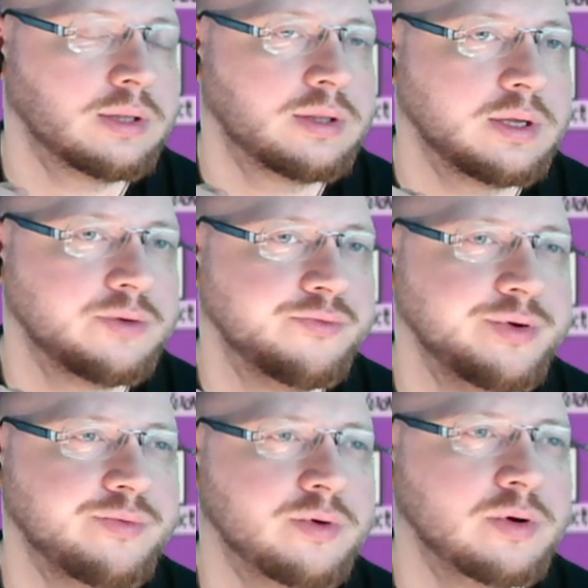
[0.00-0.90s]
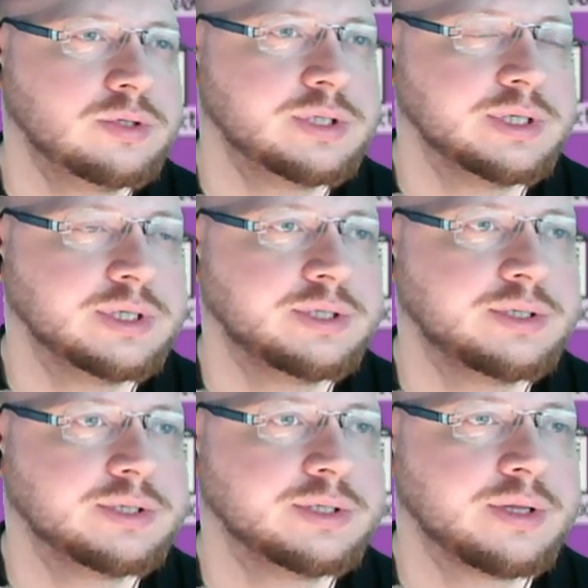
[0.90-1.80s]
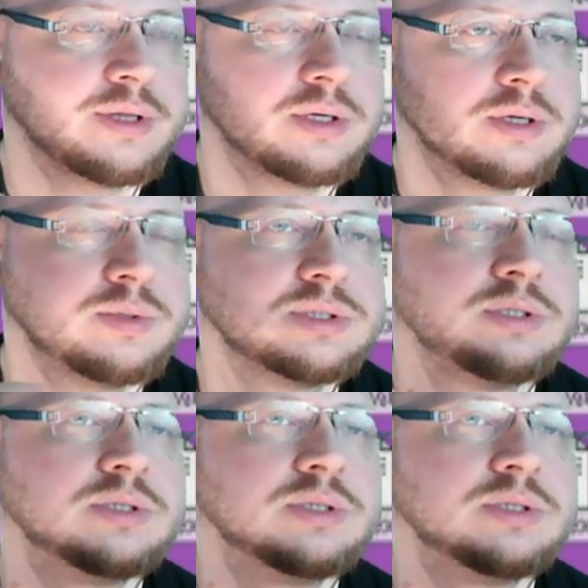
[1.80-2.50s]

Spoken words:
they rewrote it. I think it was in the